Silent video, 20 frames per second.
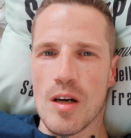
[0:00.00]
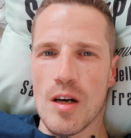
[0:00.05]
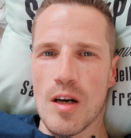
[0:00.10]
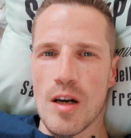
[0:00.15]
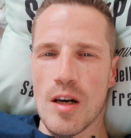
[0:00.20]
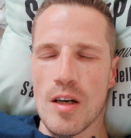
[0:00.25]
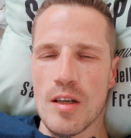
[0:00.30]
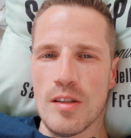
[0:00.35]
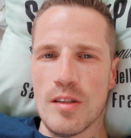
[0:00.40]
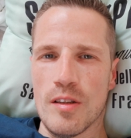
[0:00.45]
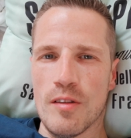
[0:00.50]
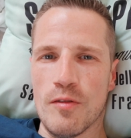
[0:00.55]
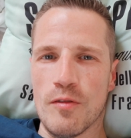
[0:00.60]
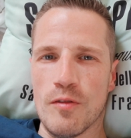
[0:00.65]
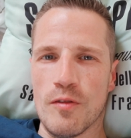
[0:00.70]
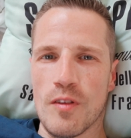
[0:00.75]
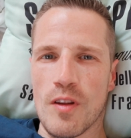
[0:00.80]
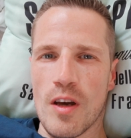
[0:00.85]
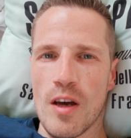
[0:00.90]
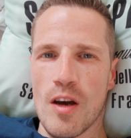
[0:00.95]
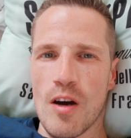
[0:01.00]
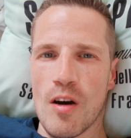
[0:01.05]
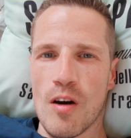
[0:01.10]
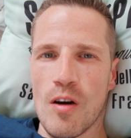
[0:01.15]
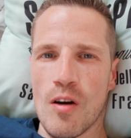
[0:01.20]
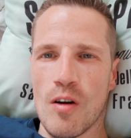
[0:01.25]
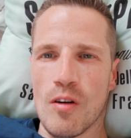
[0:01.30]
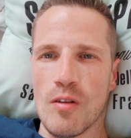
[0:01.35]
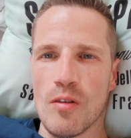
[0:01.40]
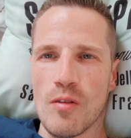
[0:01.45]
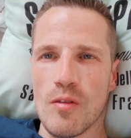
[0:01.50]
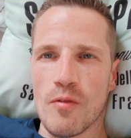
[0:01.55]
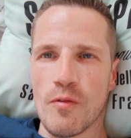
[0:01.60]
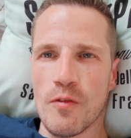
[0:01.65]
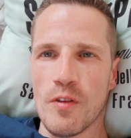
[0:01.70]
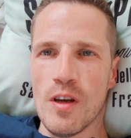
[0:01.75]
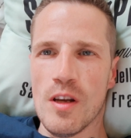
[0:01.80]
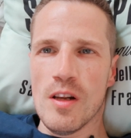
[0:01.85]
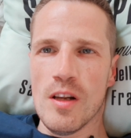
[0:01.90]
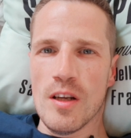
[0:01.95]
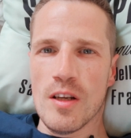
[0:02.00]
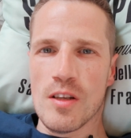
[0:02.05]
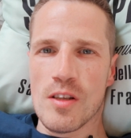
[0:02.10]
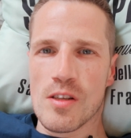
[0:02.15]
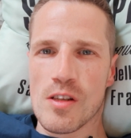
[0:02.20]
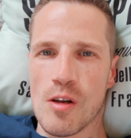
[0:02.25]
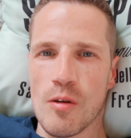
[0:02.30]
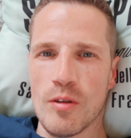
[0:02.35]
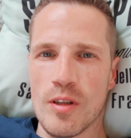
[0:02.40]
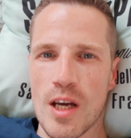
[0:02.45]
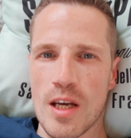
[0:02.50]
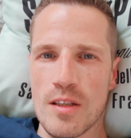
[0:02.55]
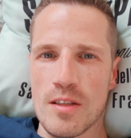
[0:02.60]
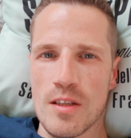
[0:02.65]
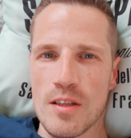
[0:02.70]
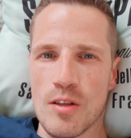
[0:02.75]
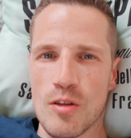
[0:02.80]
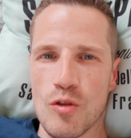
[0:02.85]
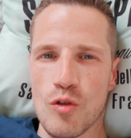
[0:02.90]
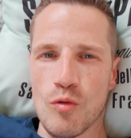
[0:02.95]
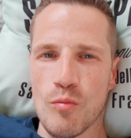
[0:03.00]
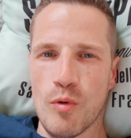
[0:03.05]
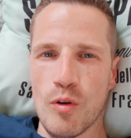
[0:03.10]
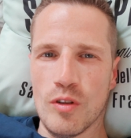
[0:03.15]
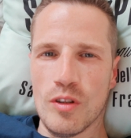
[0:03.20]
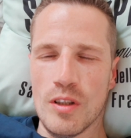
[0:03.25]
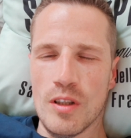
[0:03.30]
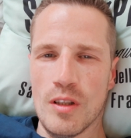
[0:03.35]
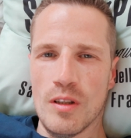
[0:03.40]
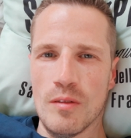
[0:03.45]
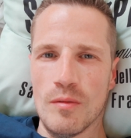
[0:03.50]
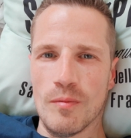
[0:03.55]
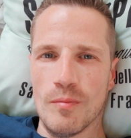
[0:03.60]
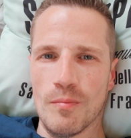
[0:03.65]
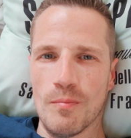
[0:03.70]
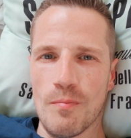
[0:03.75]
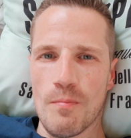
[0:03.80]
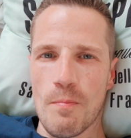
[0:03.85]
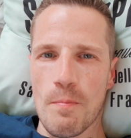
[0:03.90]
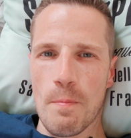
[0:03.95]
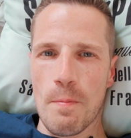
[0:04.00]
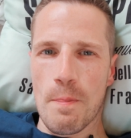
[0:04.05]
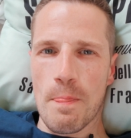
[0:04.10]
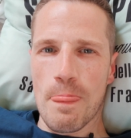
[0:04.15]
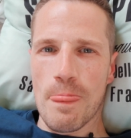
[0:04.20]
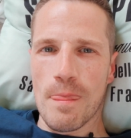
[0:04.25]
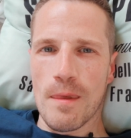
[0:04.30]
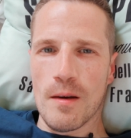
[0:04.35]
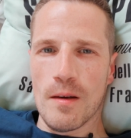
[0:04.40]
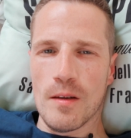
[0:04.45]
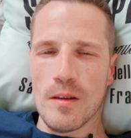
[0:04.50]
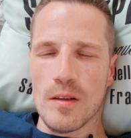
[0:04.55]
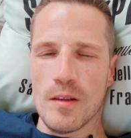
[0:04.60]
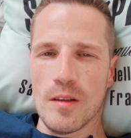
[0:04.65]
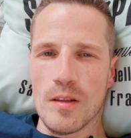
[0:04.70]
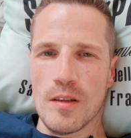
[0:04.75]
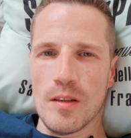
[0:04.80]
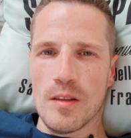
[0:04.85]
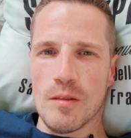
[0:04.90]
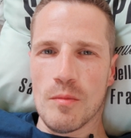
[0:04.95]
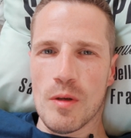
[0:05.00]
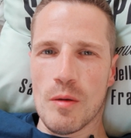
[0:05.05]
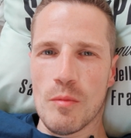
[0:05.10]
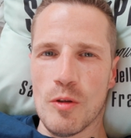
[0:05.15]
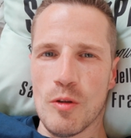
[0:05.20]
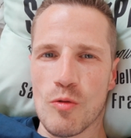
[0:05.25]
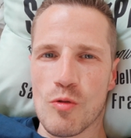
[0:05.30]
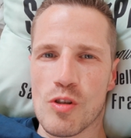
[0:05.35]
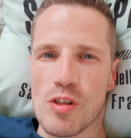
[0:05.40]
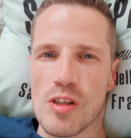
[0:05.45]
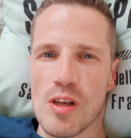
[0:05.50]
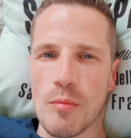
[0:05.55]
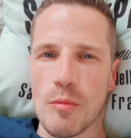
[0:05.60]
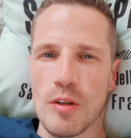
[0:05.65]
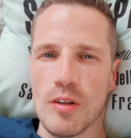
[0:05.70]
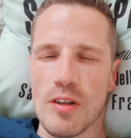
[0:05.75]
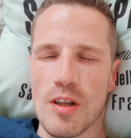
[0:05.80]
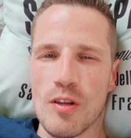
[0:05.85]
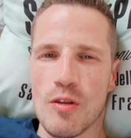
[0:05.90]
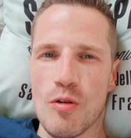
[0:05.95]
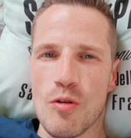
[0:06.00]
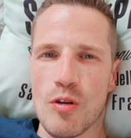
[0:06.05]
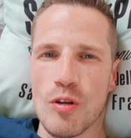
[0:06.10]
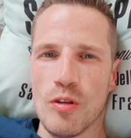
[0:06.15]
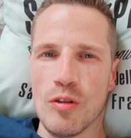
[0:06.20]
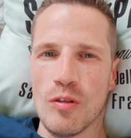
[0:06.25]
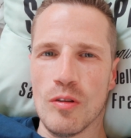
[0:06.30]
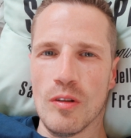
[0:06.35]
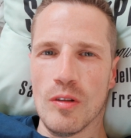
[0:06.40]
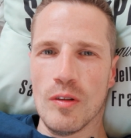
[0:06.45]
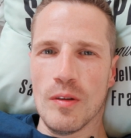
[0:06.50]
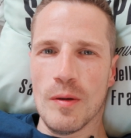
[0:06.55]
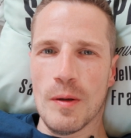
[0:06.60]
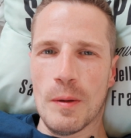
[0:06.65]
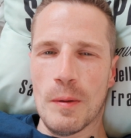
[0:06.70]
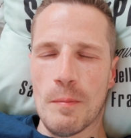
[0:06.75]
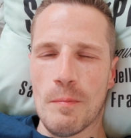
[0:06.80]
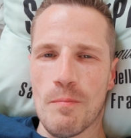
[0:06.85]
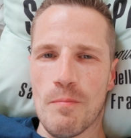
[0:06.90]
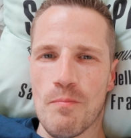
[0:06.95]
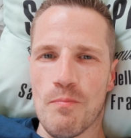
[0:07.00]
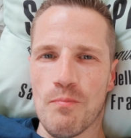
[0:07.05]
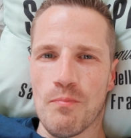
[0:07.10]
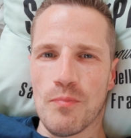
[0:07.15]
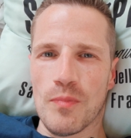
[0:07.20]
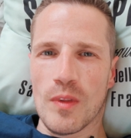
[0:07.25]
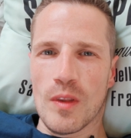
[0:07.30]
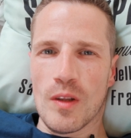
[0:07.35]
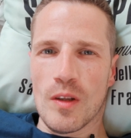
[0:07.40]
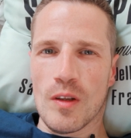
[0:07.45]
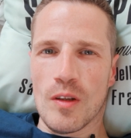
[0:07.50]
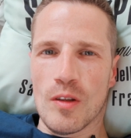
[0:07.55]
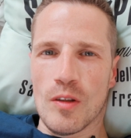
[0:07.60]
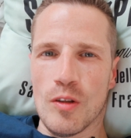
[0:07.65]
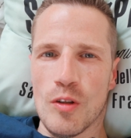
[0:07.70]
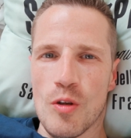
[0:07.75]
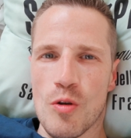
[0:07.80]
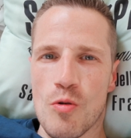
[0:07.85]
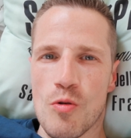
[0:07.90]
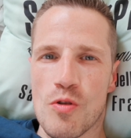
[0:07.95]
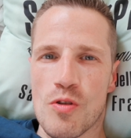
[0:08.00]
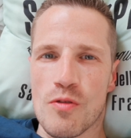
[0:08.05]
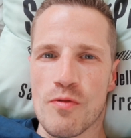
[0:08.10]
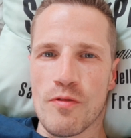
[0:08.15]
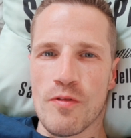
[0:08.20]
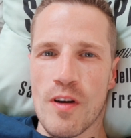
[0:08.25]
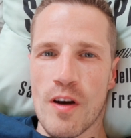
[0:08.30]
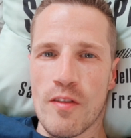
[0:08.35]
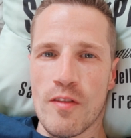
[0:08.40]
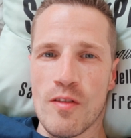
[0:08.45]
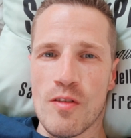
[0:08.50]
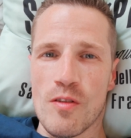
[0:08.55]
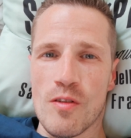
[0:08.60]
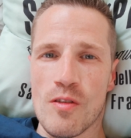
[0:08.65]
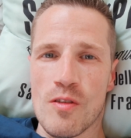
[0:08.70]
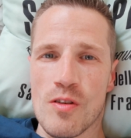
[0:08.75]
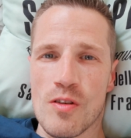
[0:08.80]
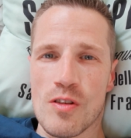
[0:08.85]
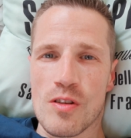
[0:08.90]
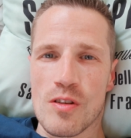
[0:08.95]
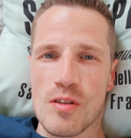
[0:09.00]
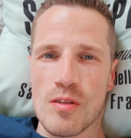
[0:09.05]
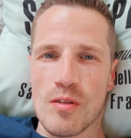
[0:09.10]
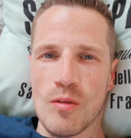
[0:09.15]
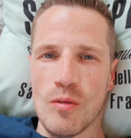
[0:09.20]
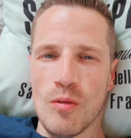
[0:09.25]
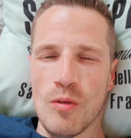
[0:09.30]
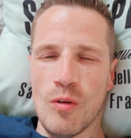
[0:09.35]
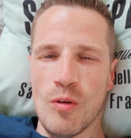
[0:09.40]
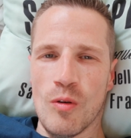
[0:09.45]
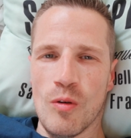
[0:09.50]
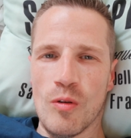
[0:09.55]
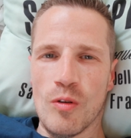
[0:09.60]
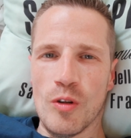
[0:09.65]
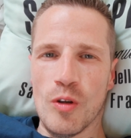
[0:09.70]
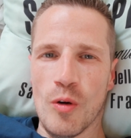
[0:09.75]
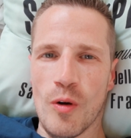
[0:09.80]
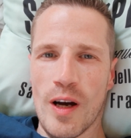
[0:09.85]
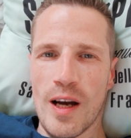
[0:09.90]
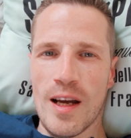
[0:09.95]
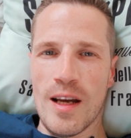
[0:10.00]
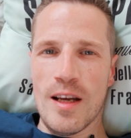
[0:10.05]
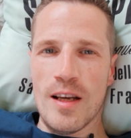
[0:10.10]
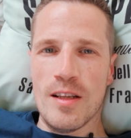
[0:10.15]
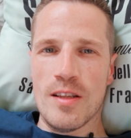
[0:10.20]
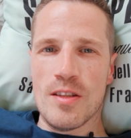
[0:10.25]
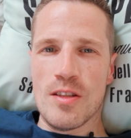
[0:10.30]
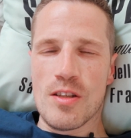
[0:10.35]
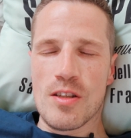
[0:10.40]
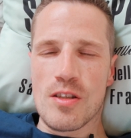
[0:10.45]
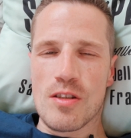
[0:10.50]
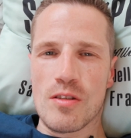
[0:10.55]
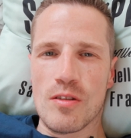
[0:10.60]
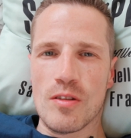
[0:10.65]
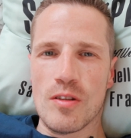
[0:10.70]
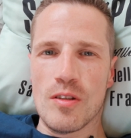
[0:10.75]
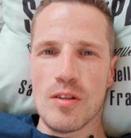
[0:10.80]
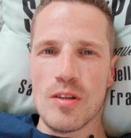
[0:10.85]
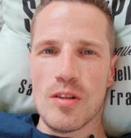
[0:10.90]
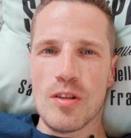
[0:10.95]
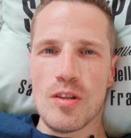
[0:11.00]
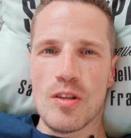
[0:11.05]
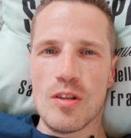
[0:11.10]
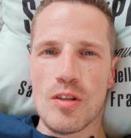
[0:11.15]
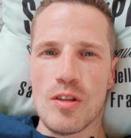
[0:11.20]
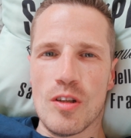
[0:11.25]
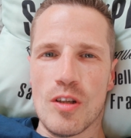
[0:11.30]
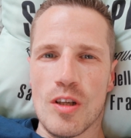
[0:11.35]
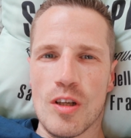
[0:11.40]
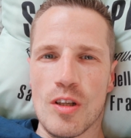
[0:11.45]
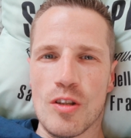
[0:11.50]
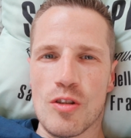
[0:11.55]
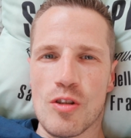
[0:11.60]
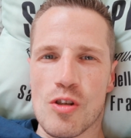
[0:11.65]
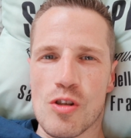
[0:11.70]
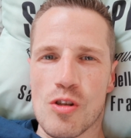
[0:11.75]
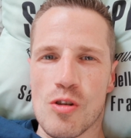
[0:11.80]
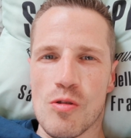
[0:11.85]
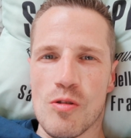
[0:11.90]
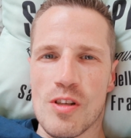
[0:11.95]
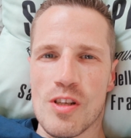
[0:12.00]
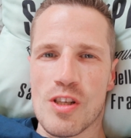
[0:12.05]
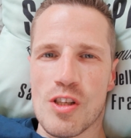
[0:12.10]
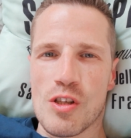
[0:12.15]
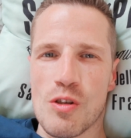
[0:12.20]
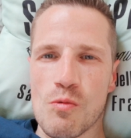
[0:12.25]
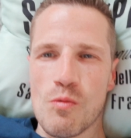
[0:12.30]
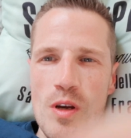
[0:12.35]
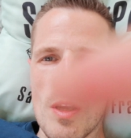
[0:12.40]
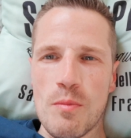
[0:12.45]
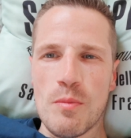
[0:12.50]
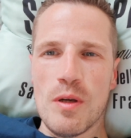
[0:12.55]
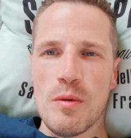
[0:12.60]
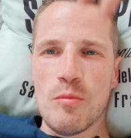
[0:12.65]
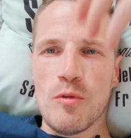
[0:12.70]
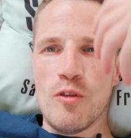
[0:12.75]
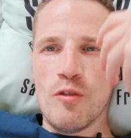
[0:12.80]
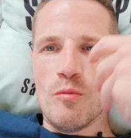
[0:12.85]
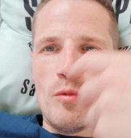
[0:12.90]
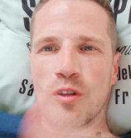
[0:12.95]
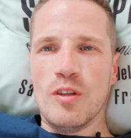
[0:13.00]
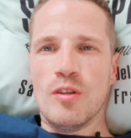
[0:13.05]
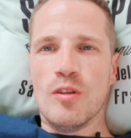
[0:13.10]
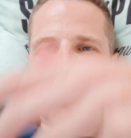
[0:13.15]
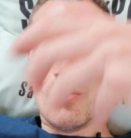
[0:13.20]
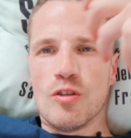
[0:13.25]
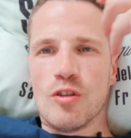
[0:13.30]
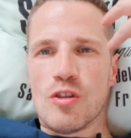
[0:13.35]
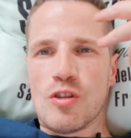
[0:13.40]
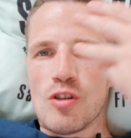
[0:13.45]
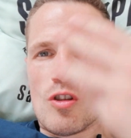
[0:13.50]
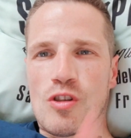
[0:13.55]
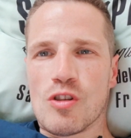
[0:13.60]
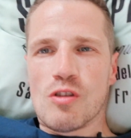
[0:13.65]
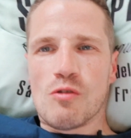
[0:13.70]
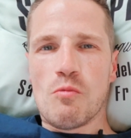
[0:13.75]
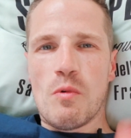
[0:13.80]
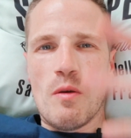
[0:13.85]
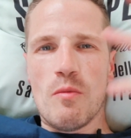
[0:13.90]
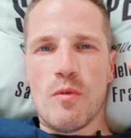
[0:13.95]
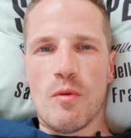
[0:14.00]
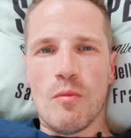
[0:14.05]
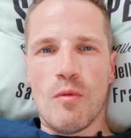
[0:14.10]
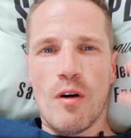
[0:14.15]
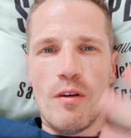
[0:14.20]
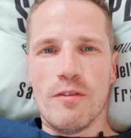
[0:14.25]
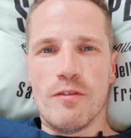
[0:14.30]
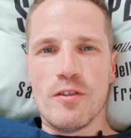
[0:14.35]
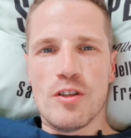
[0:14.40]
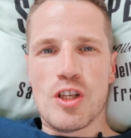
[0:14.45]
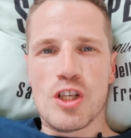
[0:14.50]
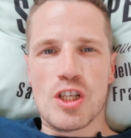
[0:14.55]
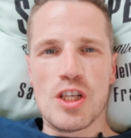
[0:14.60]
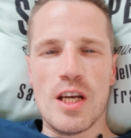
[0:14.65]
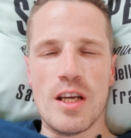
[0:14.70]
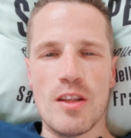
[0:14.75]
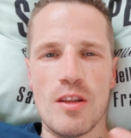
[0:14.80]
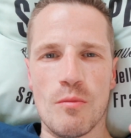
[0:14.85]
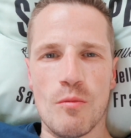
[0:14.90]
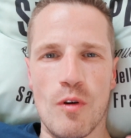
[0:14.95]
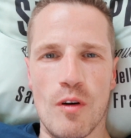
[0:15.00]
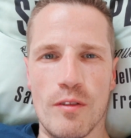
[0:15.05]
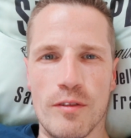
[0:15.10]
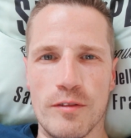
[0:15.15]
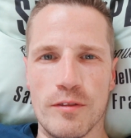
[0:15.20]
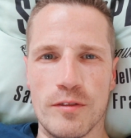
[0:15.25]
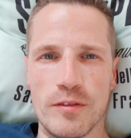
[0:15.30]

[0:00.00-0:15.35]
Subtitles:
And if there are feelings located in your body, maybe in your stomach, then you can use feathers or your hands and just do this sweeping movement, to just sweep them off and shake them off.